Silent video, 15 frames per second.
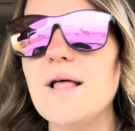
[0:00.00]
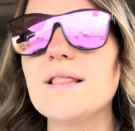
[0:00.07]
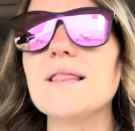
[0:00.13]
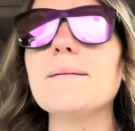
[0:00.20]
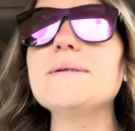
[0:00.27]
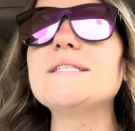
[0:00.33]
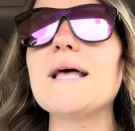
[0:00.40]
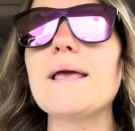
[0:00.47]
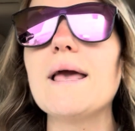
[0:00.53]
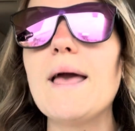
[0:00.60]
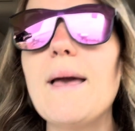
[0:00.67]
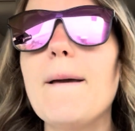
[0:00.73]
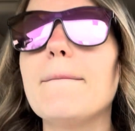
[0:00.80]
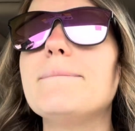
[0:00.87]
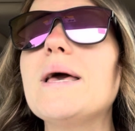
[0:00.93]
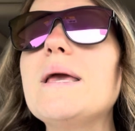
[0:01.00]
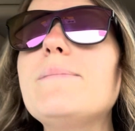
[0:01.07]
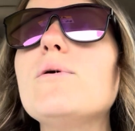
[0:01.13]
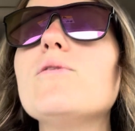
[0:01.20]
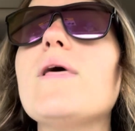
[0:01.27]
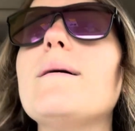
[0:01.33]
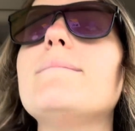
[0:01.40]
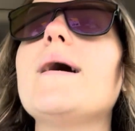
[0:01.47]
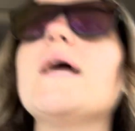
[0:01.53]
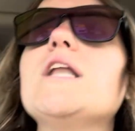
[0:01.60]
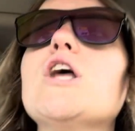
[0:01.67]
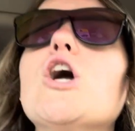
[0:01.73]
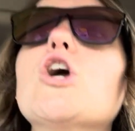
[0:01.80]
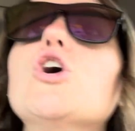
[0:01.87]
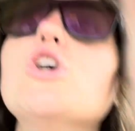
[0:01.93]
Let me say people that
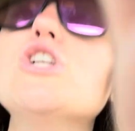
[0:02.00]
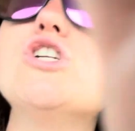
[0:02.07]
made good